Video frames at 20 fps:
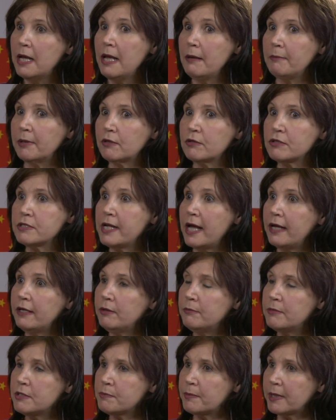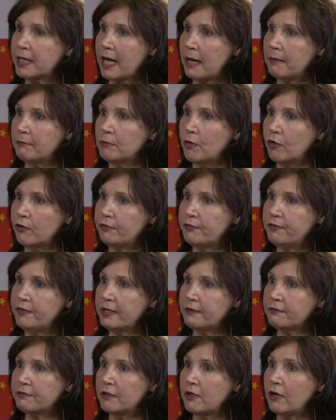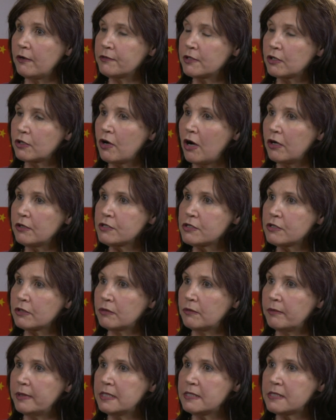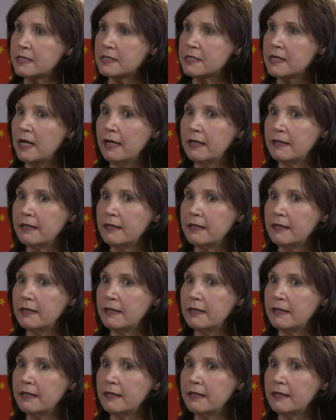because now you must become more fearful of the consequences.